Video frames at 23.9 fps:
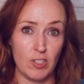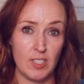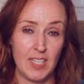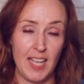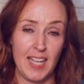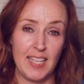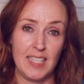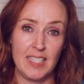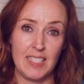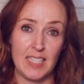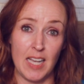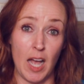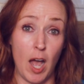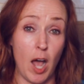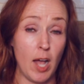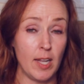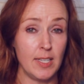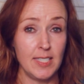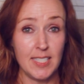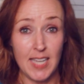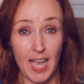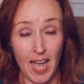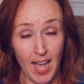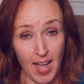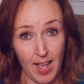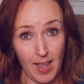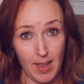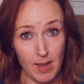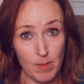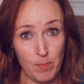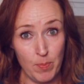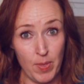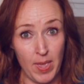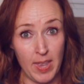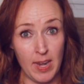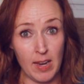test on
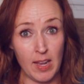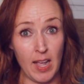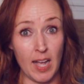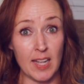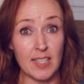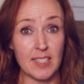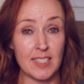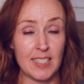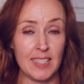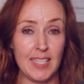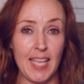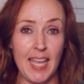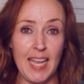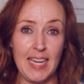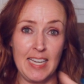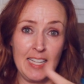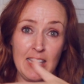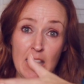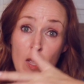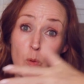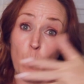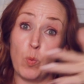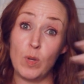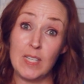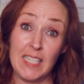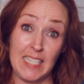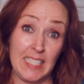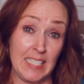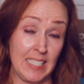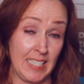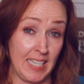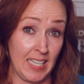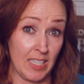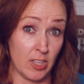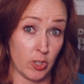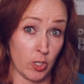time and it got delayed and they
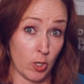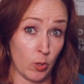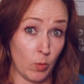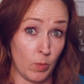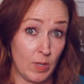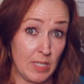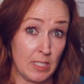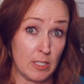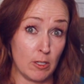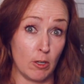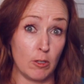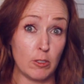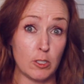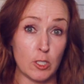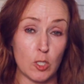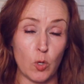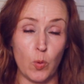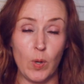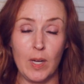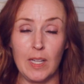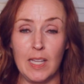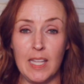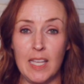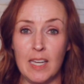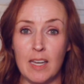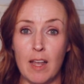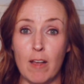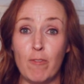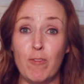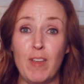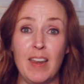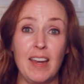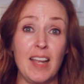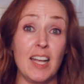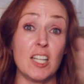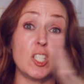didn't get their results quickly enough
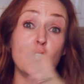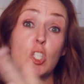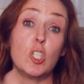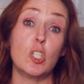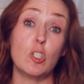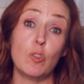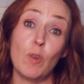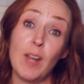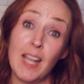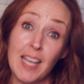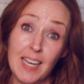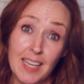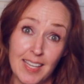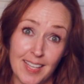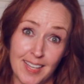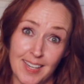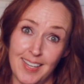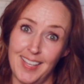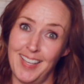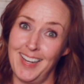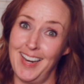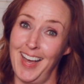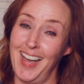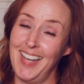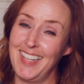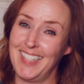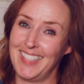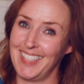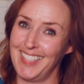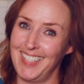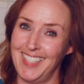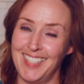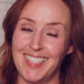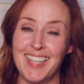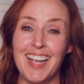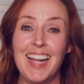and got stranded in
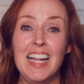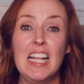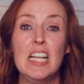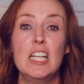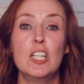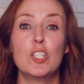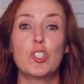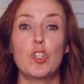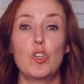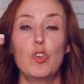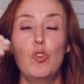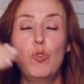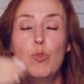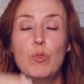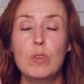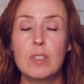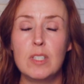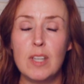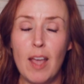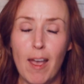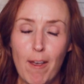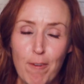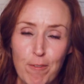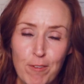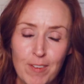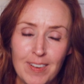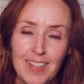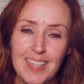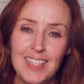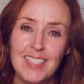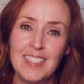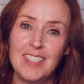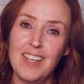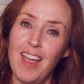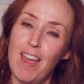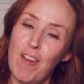Iceland. So you
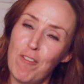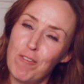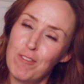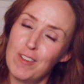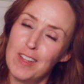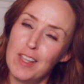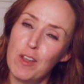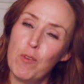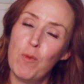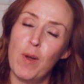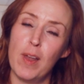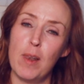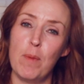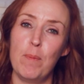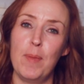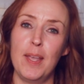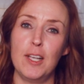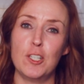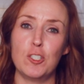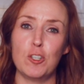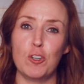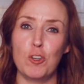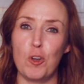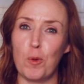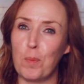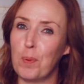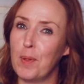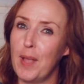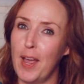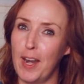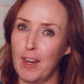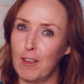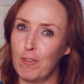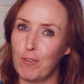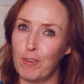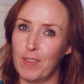definitely want to make sure you're
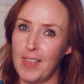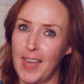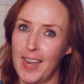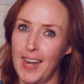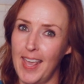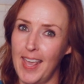planning for that